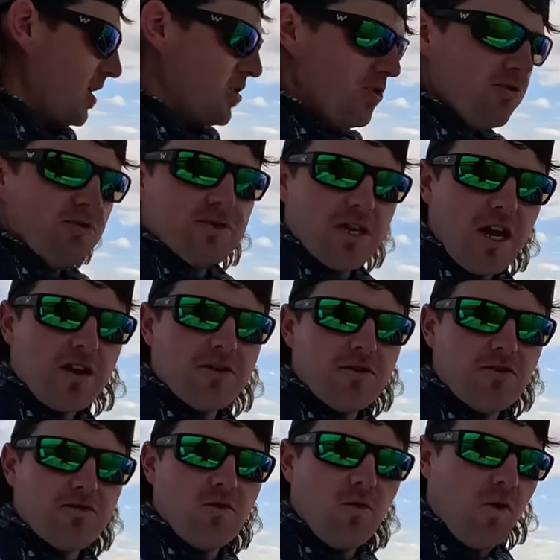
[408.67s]
use out
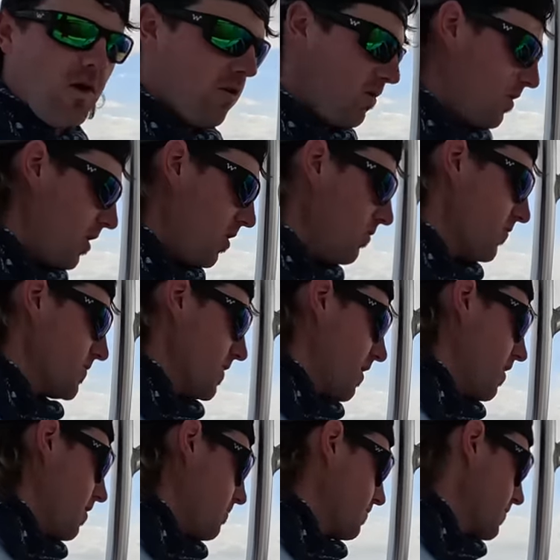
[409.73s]
here on the water all the
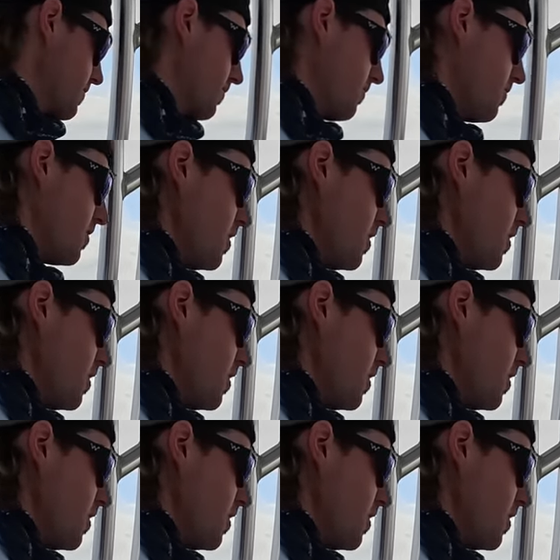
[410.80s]
time. So